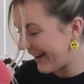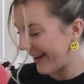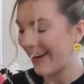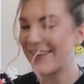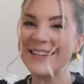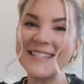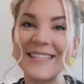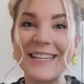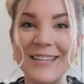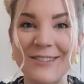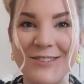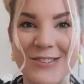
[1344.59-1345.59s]
and I already
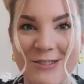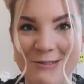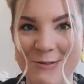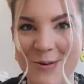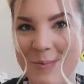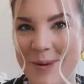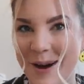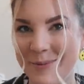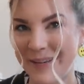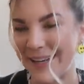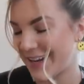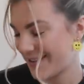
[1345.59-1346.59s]
see a shoe
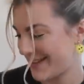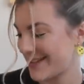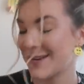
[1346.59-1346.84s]
popping out,